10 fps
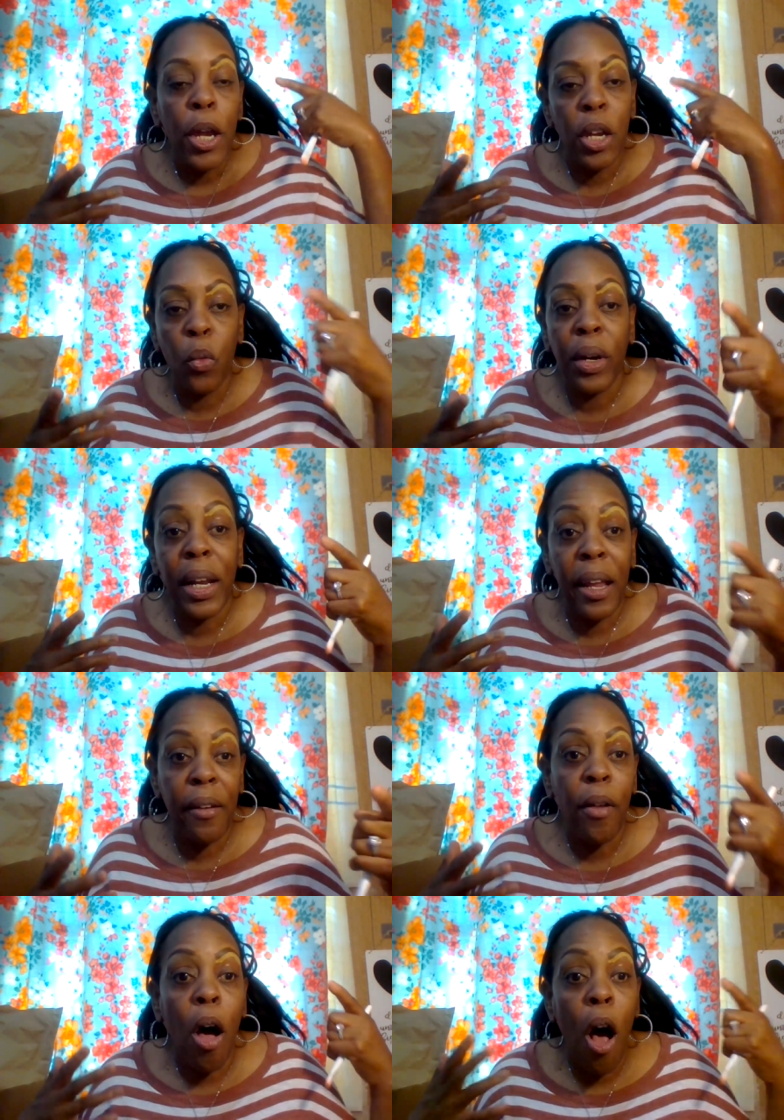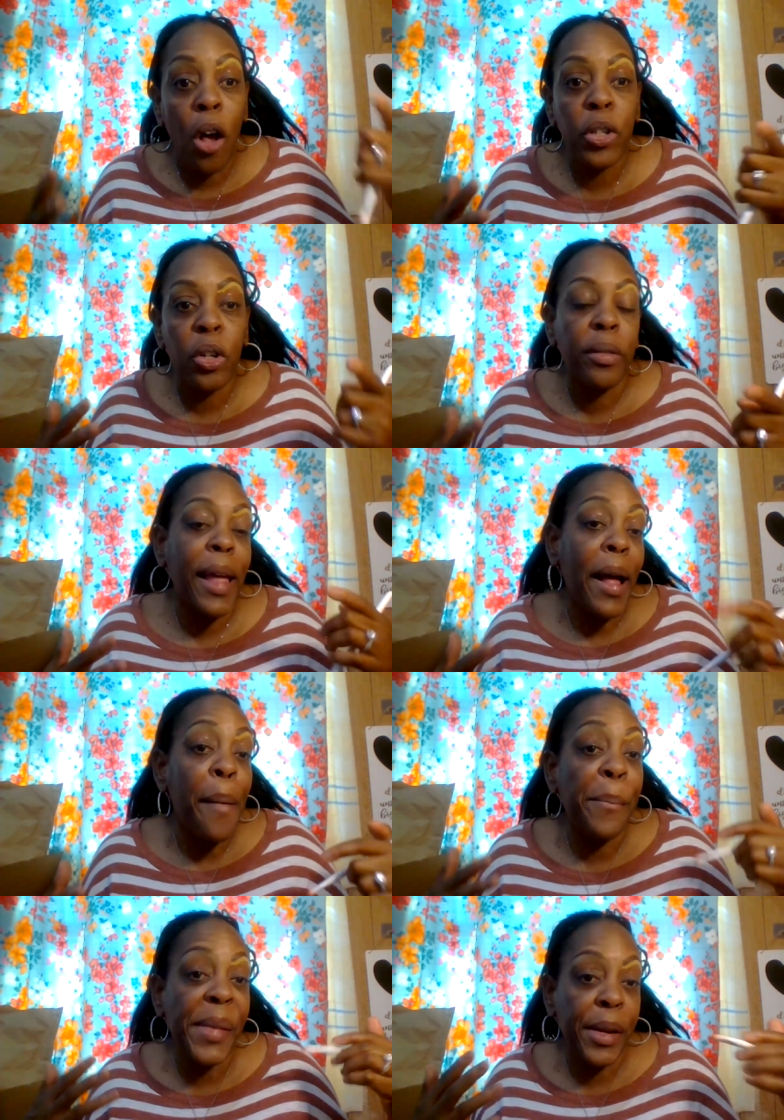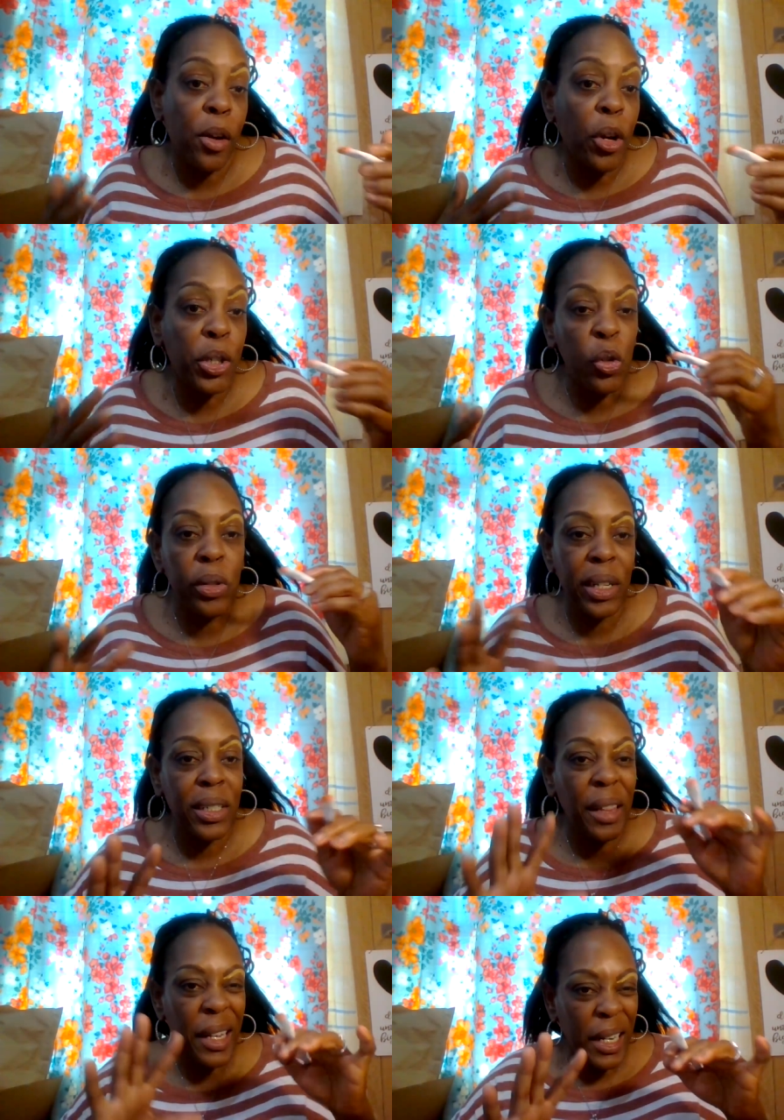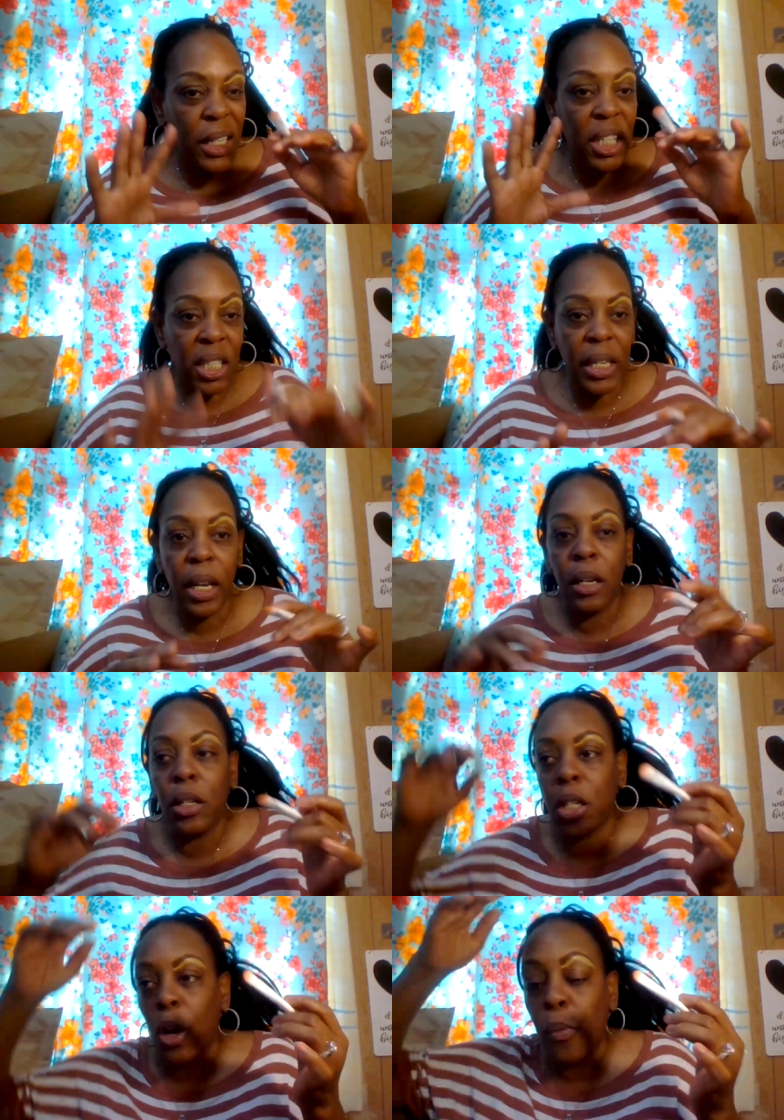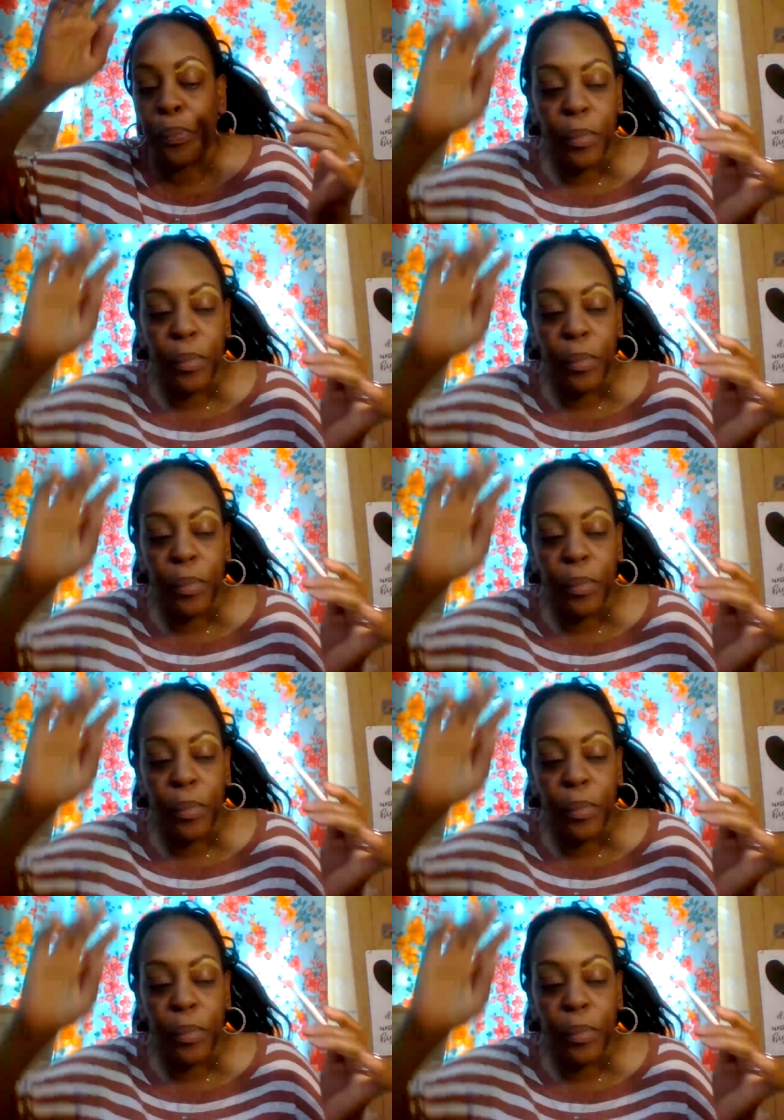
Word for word: you want to give also that a minute or two just to let it sit so